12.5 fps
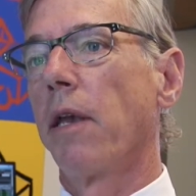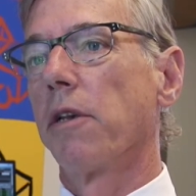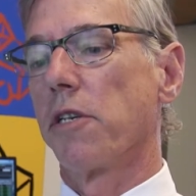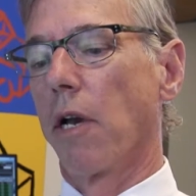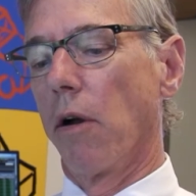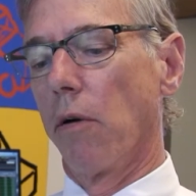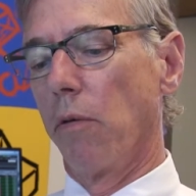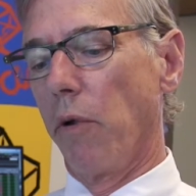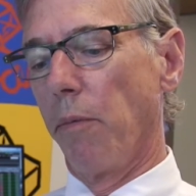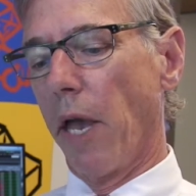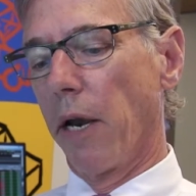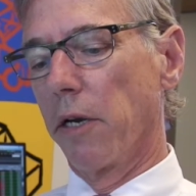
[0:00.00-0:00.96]
So
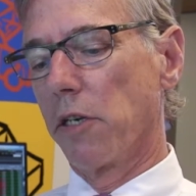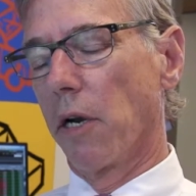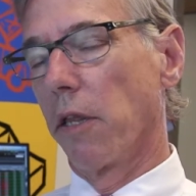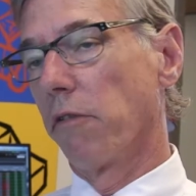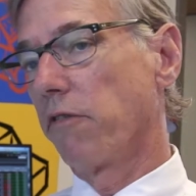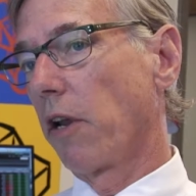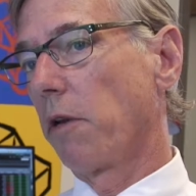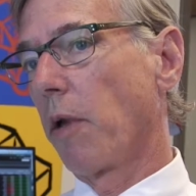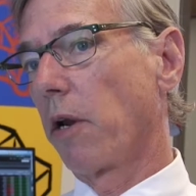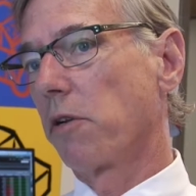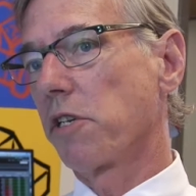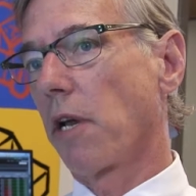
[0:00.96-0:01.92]
we manage it on the
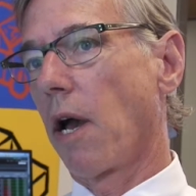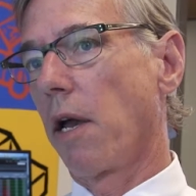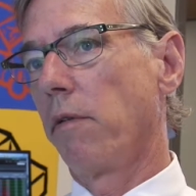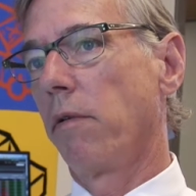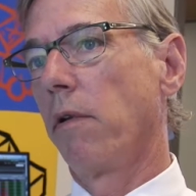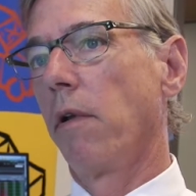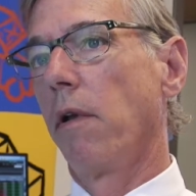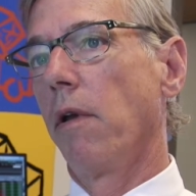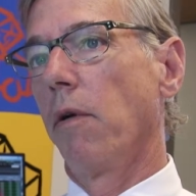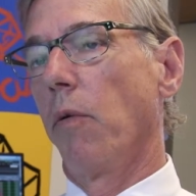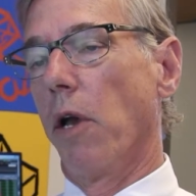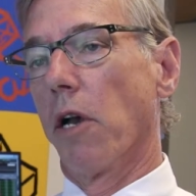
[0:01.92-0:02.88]
fundamental side.
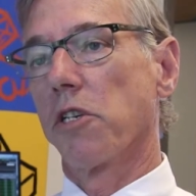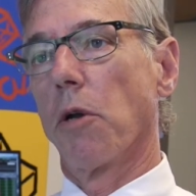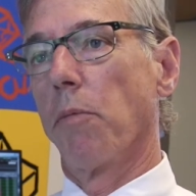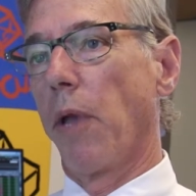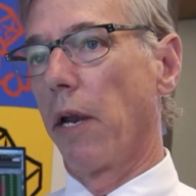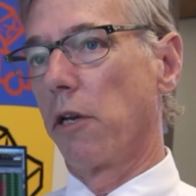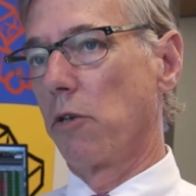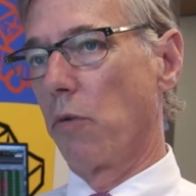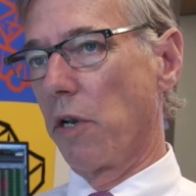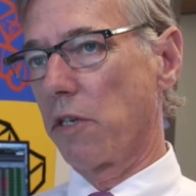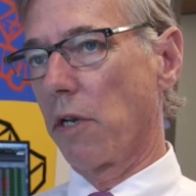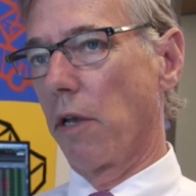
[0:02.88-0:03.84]
We also manage
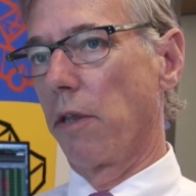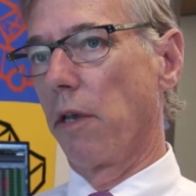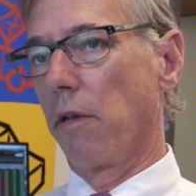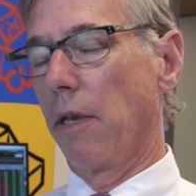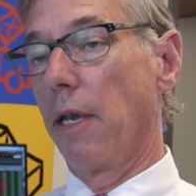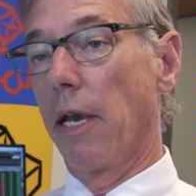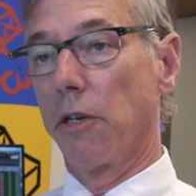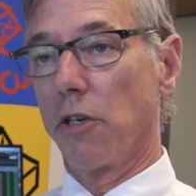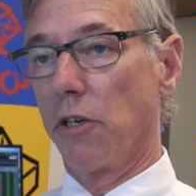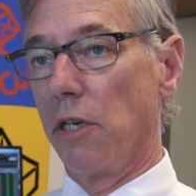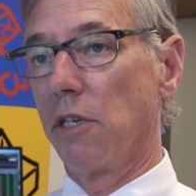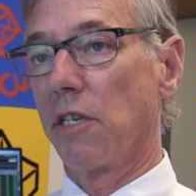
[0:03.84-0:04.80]
risk on the
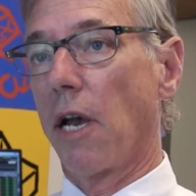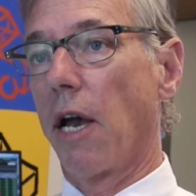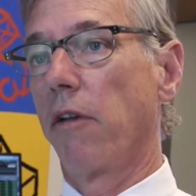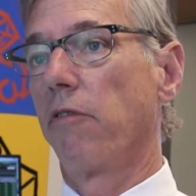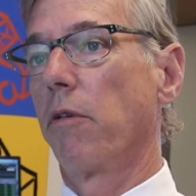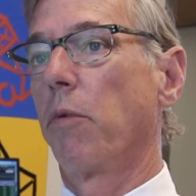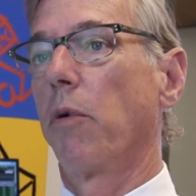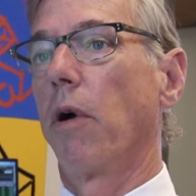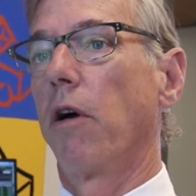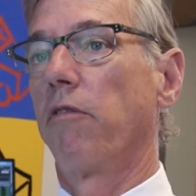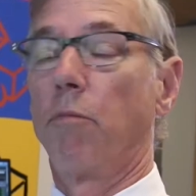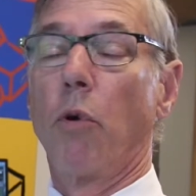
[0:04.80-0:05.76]
ESG side of the
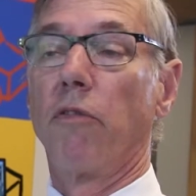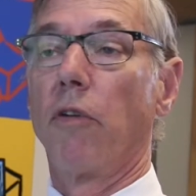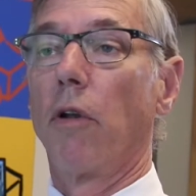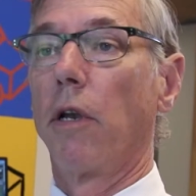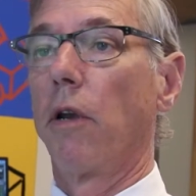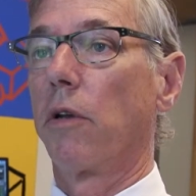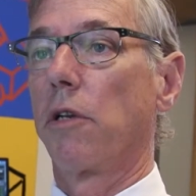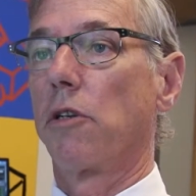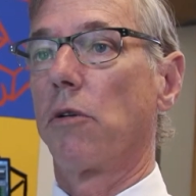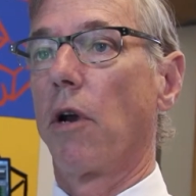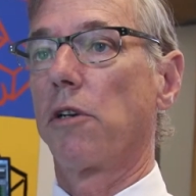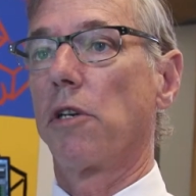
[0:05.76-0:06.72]
portfolio
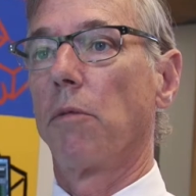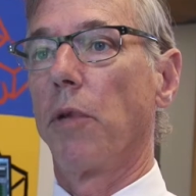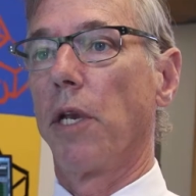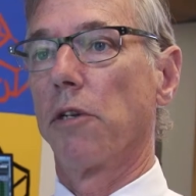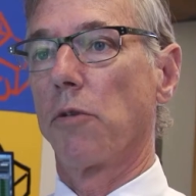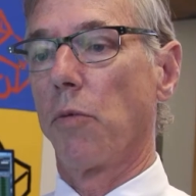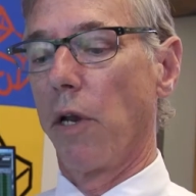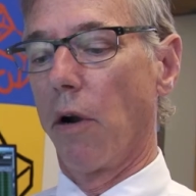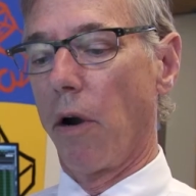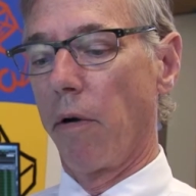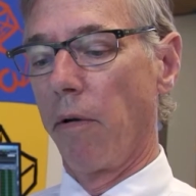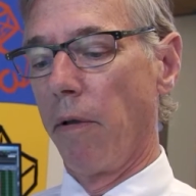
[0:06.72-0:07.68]
construction, because we
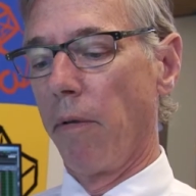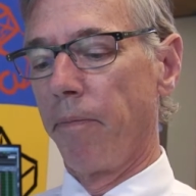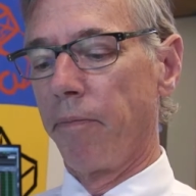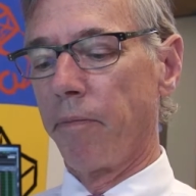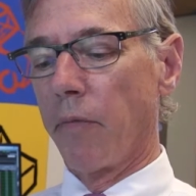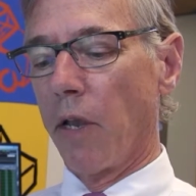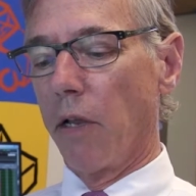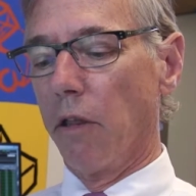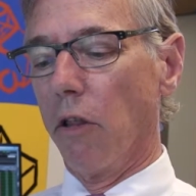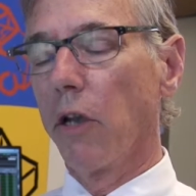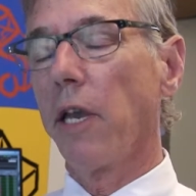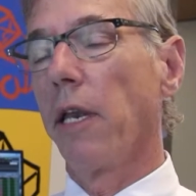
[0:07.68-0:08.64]
are
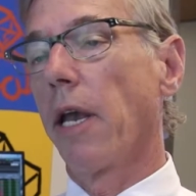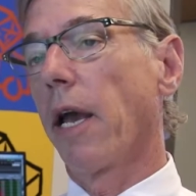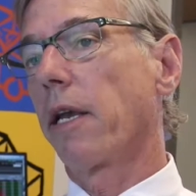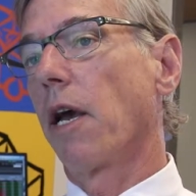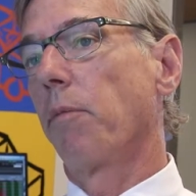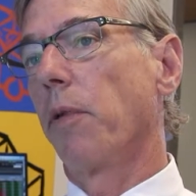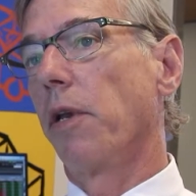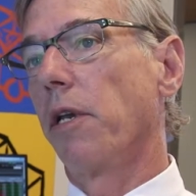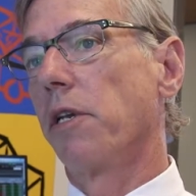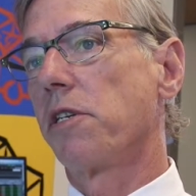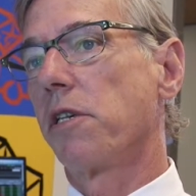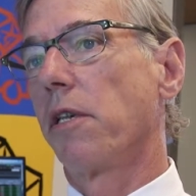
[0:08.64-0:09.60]
looking at
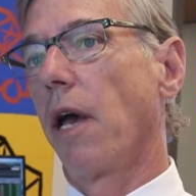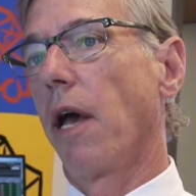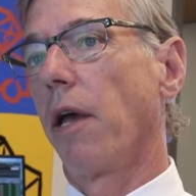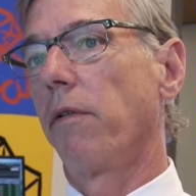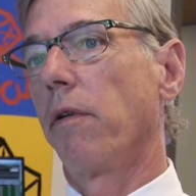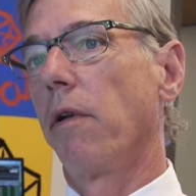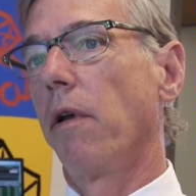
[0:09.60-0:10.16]
companies that,